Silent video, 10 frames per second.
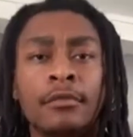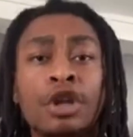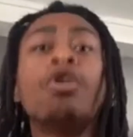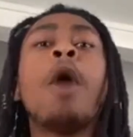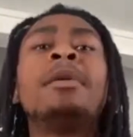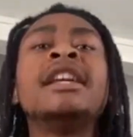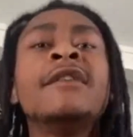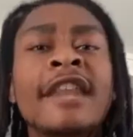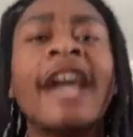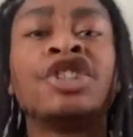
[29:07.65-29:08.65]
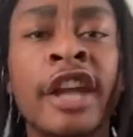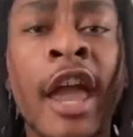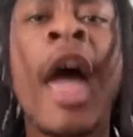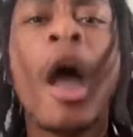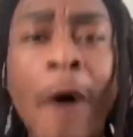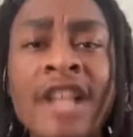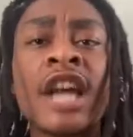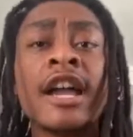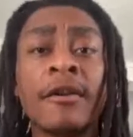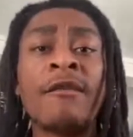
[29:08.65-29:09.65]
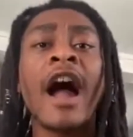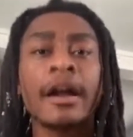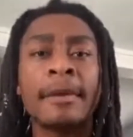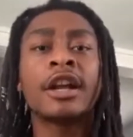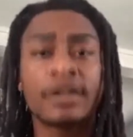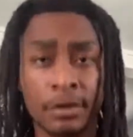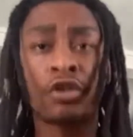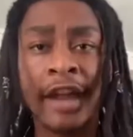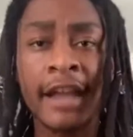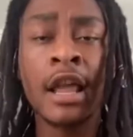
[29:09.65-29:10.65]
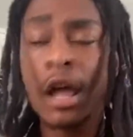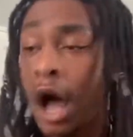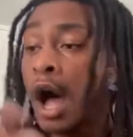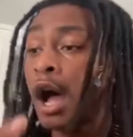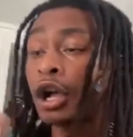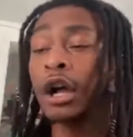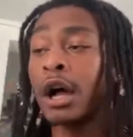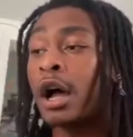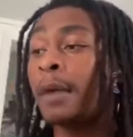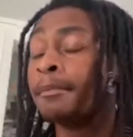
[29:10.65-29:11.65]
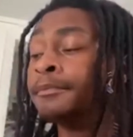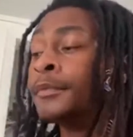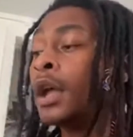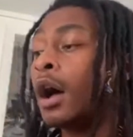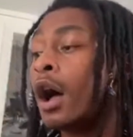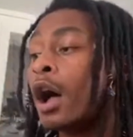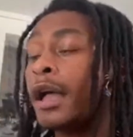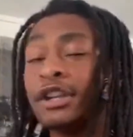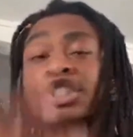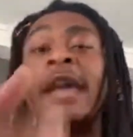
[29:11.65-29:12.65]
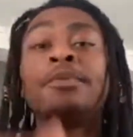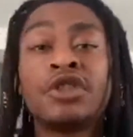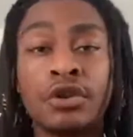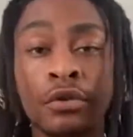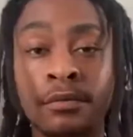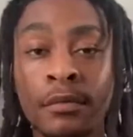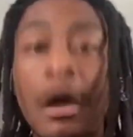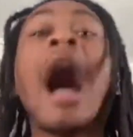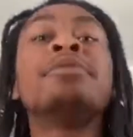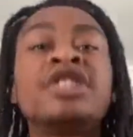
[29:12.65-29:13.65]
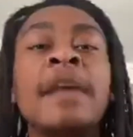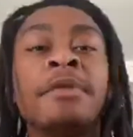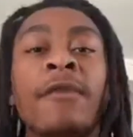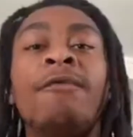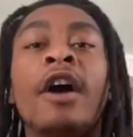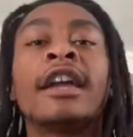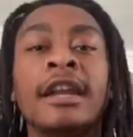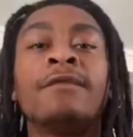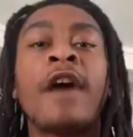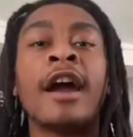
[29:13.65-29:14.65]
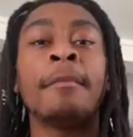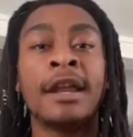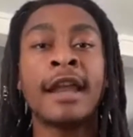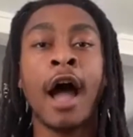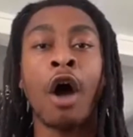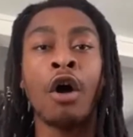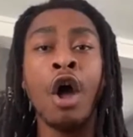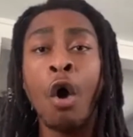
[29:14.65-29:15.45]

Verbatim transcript: You go believe in that shit and watch how your environment create uh um uh shapes you. I'm shaping the fucking environment now.